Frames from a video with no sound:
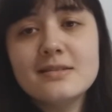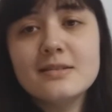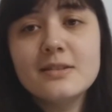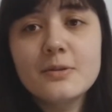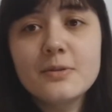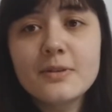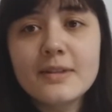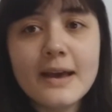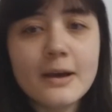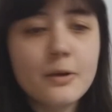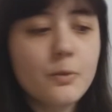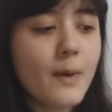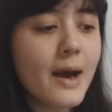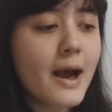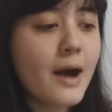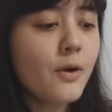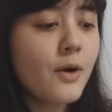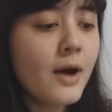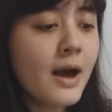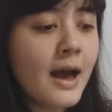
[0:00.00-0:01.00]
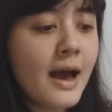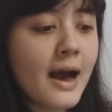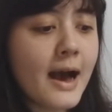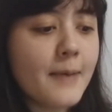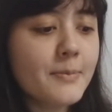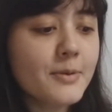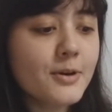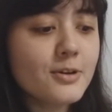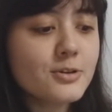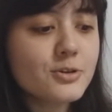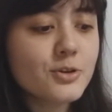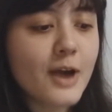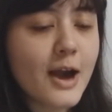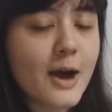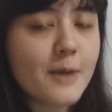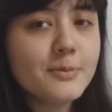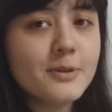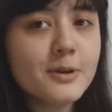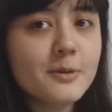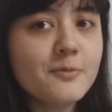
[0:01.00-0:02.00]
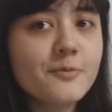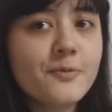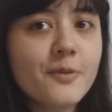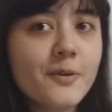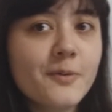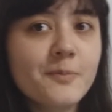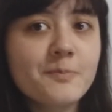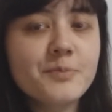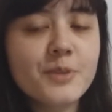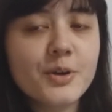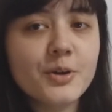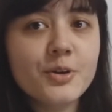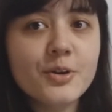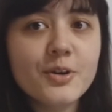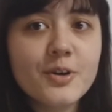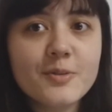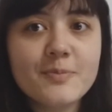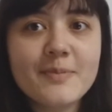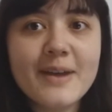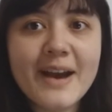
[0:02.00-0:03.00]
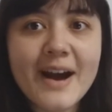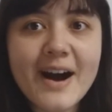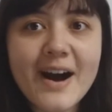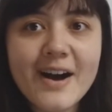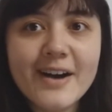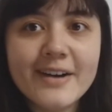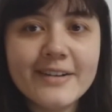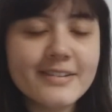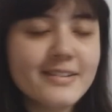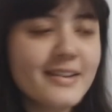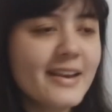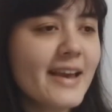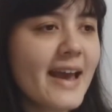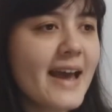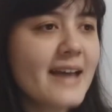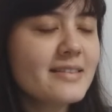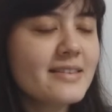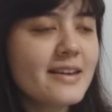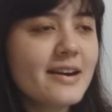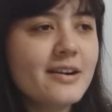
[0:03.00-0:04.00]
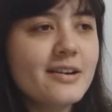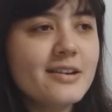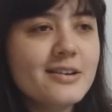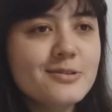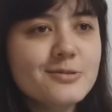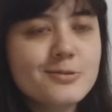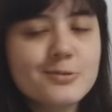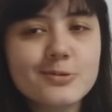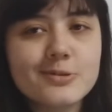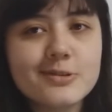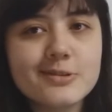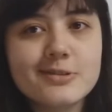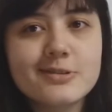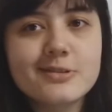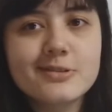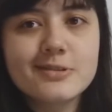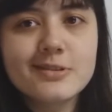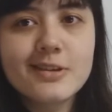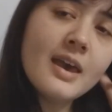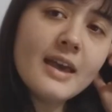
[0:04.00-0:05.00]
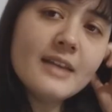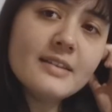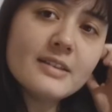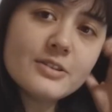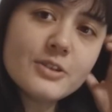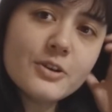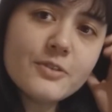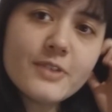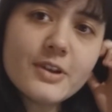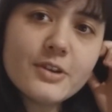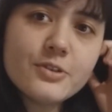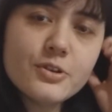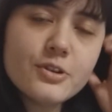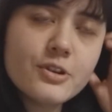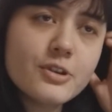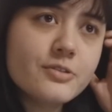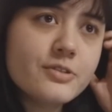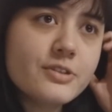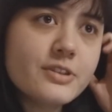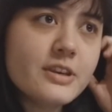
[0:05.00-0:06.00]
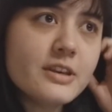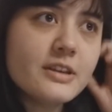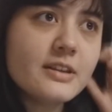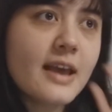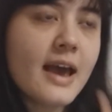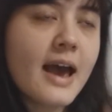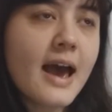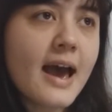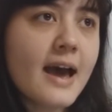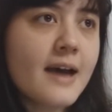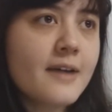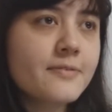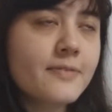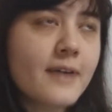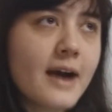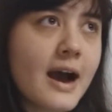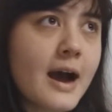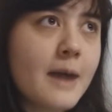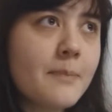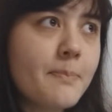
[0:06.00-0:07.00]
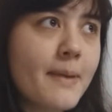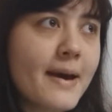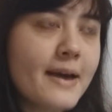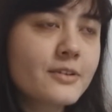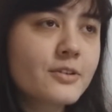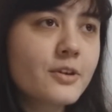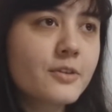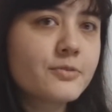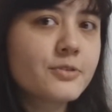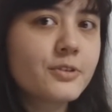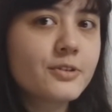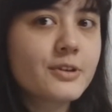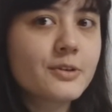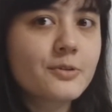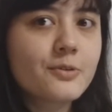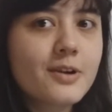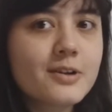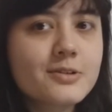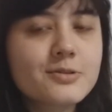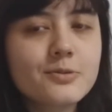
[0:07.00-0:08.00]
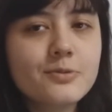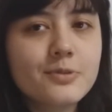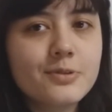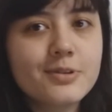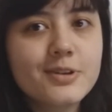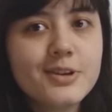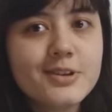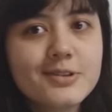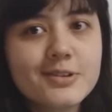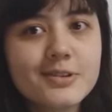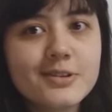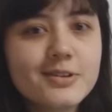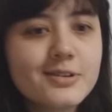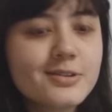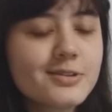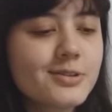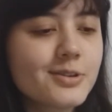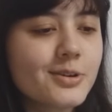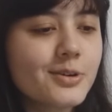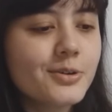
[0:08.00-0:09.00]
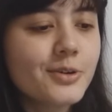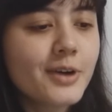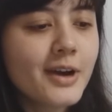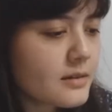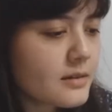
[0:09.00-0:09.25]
They were like, well, I'm going to help them from the good of my heart. They had their interests. And the Soviet Union did have a pact of non-aggression with Hitler, so...